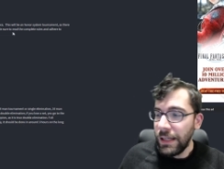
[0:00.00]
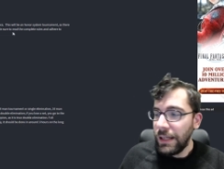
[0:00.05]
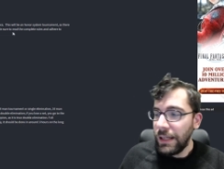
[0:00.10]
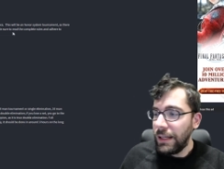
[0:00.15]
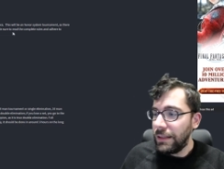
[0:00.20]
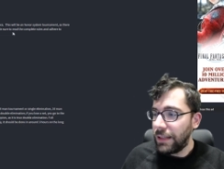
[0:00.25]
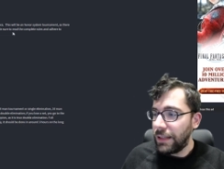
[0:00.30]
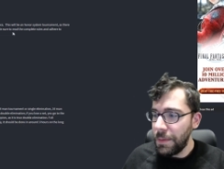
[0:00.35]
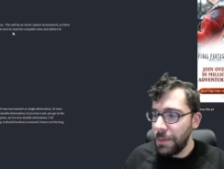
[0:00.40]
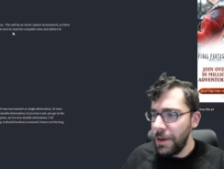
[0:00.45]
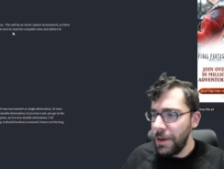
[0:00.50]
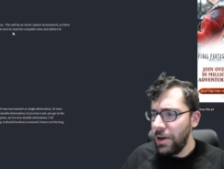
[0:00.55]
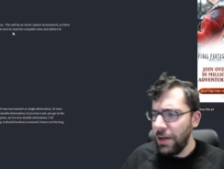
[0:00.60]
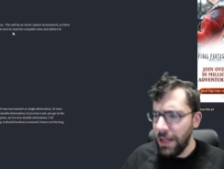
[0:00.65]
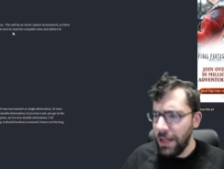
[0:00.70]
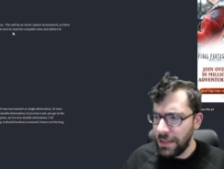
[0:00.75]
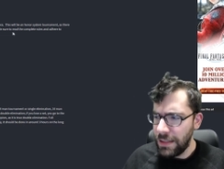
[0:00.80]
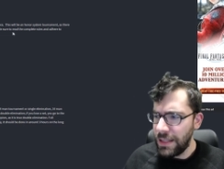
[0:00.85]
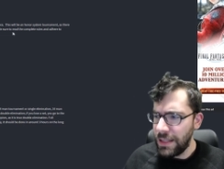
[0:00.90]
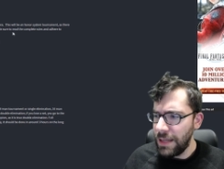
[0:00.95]
the
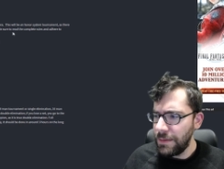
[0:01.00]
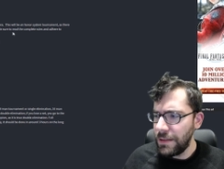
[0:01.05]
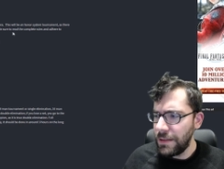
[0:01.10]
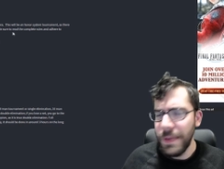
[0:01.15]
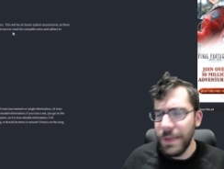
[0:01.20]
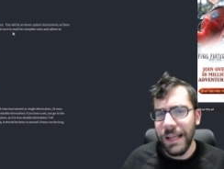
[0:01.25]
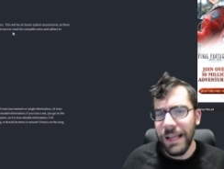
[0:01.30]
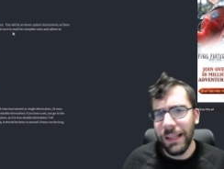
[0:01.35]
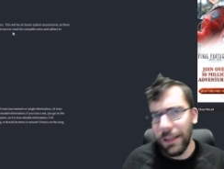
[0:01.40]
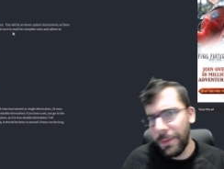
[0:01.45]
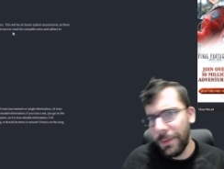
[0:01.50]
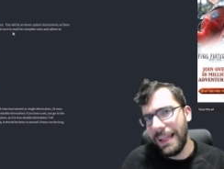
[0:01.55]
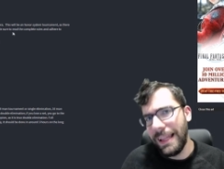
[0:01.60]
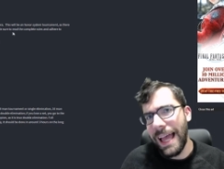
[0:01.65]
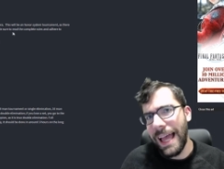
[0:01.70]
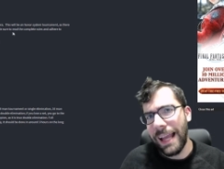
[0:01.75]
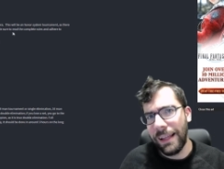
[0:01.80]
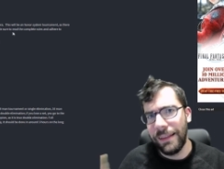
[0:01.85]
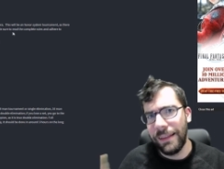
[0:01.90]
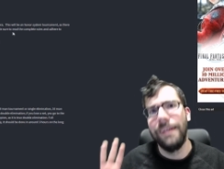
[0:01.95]
community seems to be a little bit
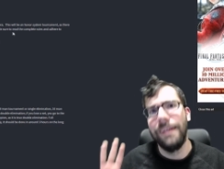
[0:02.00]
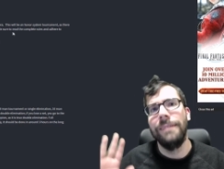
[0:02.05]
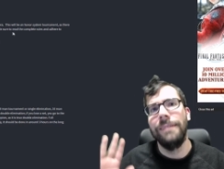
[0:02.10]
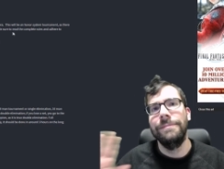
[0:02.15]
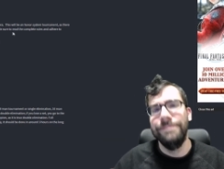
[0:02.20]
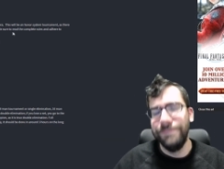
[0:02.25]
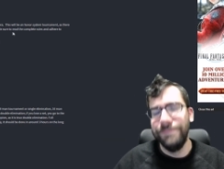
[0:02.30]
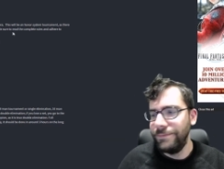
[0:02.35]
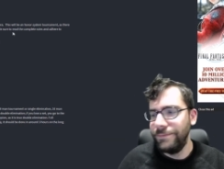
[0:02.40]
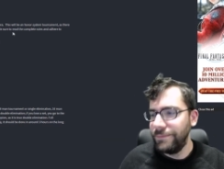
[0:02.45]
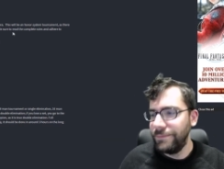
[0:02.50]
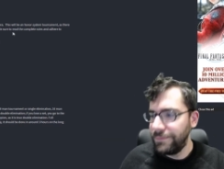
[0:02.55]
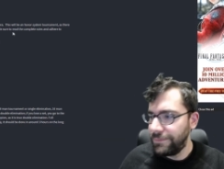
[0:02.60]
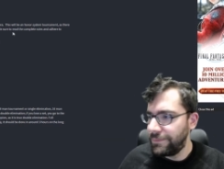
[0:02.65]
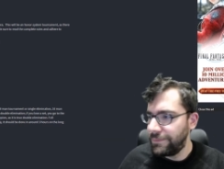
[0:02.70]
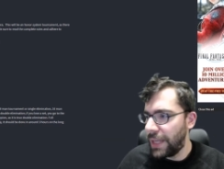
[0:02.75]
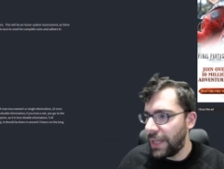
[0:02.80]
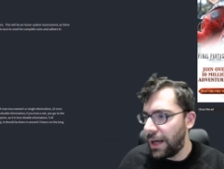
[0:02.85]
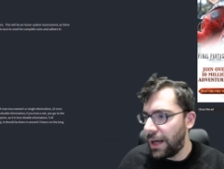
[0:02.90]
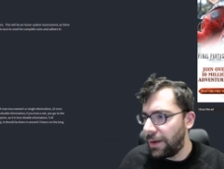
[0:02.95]
lacking there,
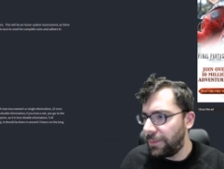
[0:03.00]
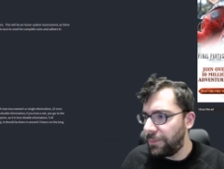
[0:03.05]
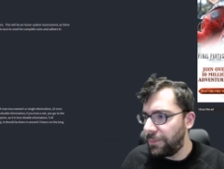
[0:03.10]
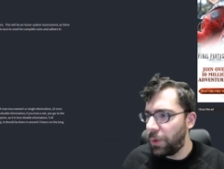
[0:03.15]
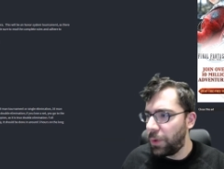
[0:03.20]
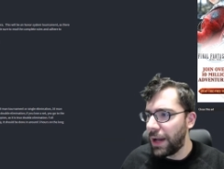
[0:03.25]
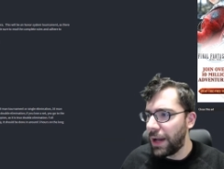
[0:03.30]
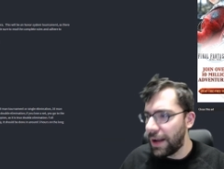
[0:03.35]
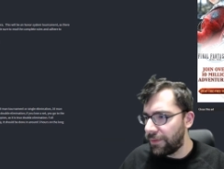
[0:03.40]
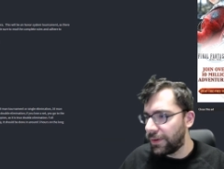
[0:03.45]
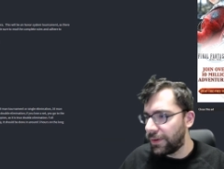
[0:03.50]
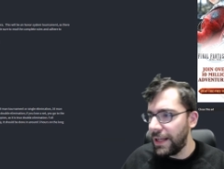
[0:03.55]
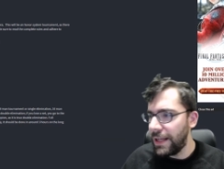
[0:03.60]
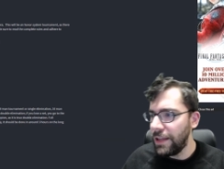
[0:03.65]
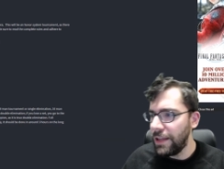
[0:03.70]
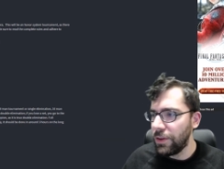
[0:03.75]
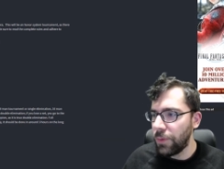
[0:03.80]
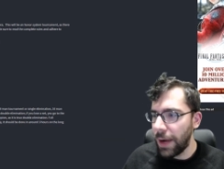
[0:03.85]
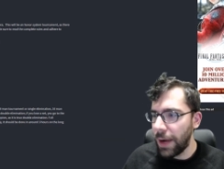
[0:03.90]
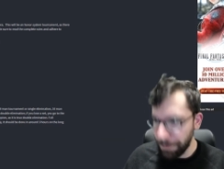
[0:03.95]
you know, whatever.
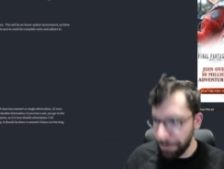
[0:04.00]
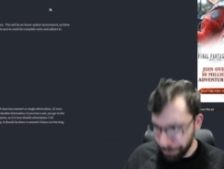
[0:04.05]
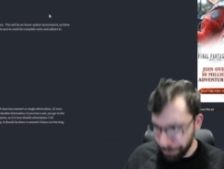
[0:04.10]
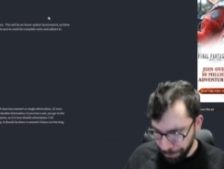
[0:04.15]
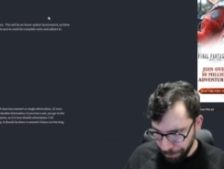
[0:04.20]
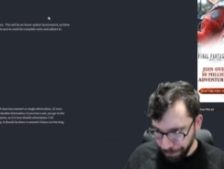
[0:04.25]
Either way,